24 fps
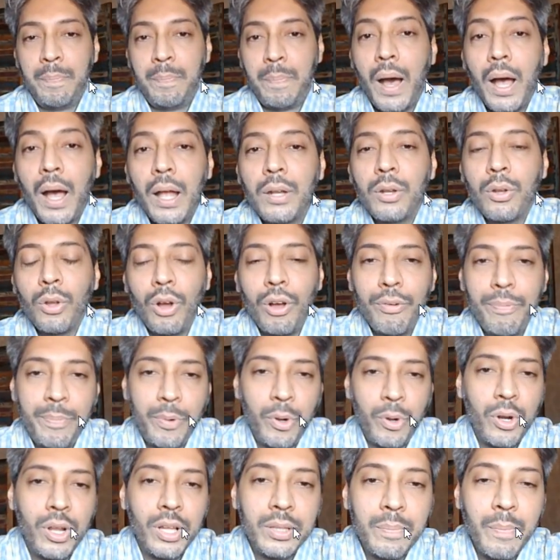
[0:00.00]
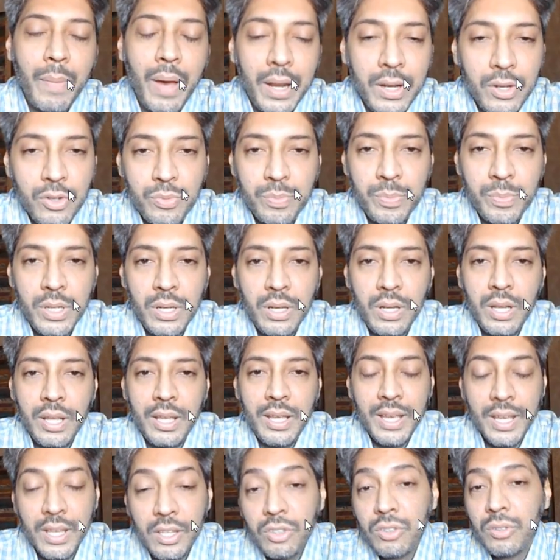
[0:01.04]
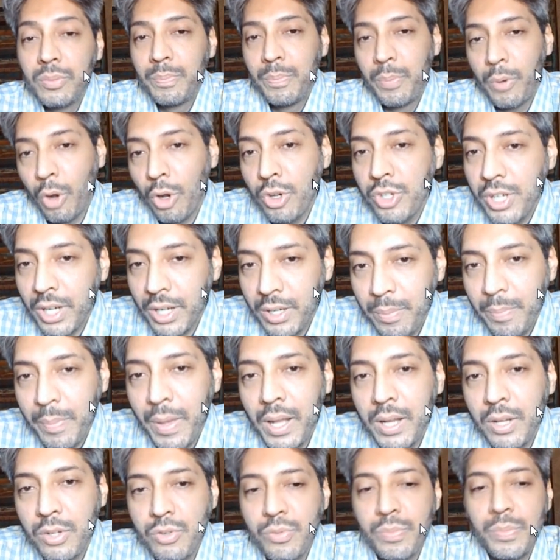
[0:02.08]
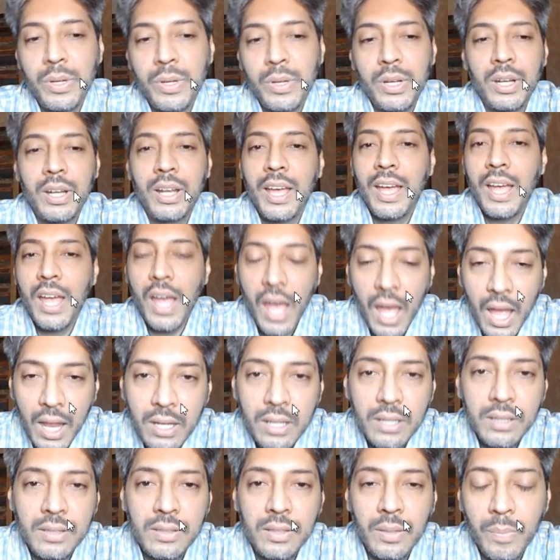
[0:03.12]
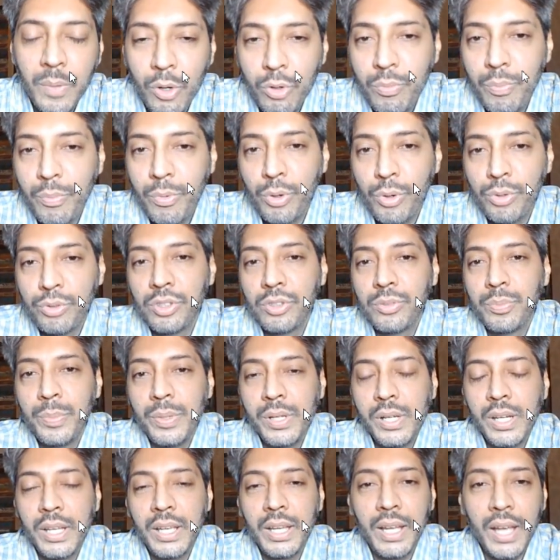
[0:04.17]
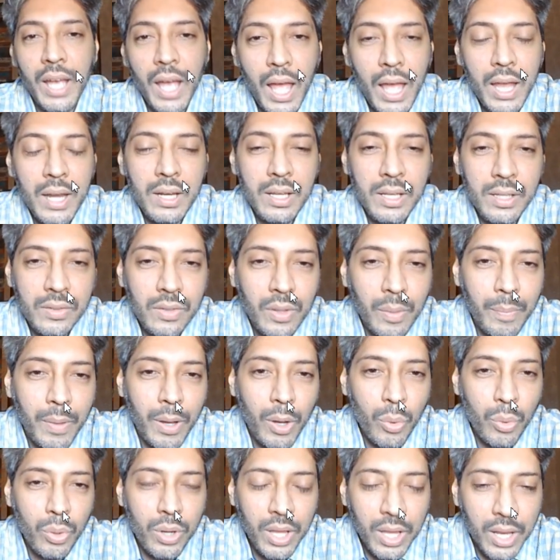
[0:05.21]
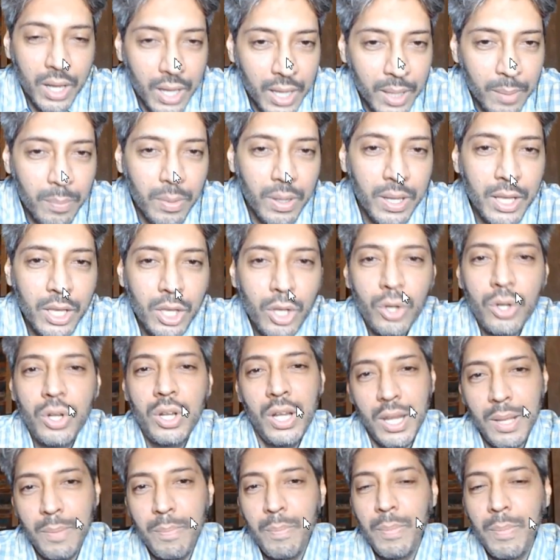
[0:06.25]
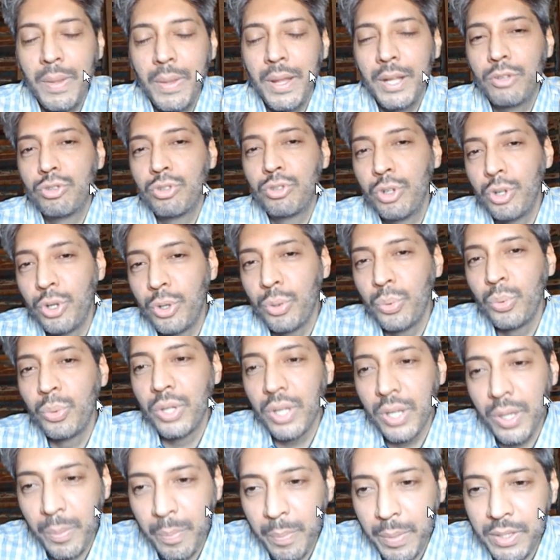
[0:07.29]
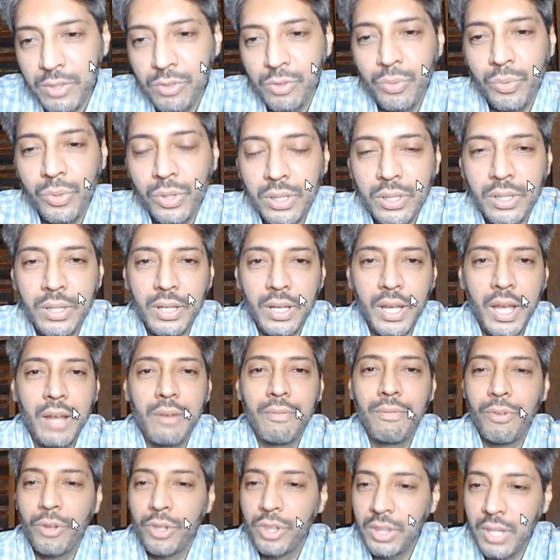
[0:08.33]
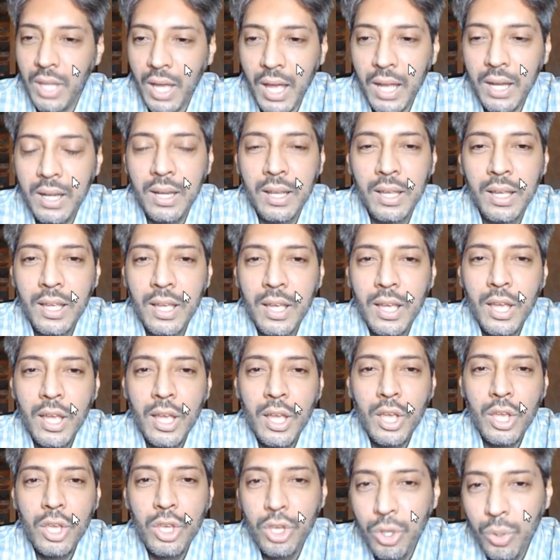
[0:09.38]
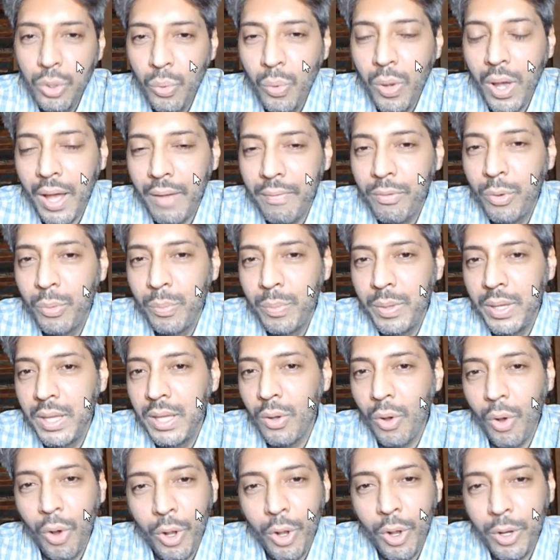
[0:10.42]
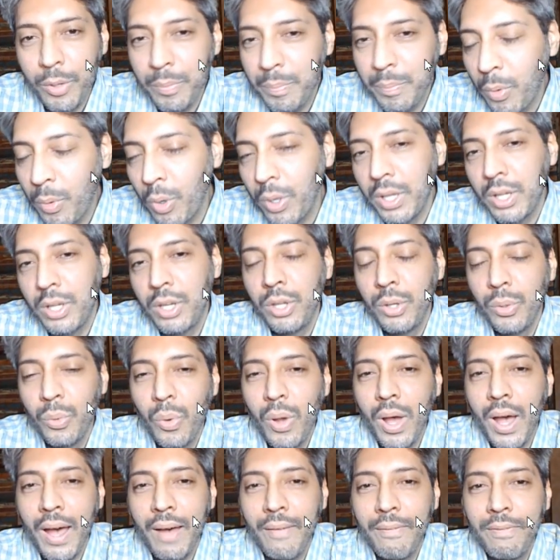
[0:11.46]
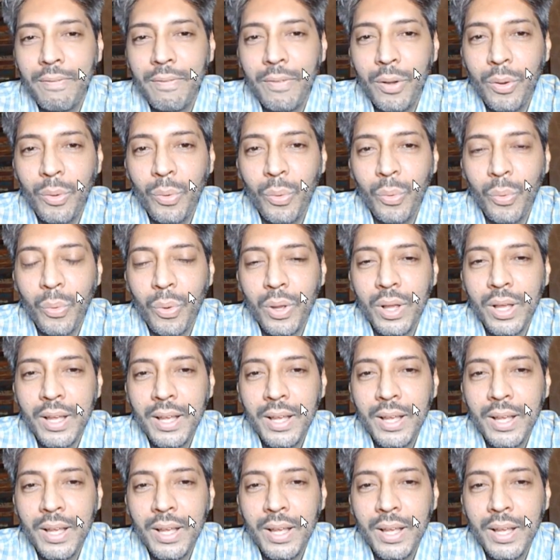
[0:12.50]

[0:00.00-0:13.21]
part of product management is project management, and it's about process building, and it's about enabling your teammates to do their best work. And for that, you have to be on point. You have to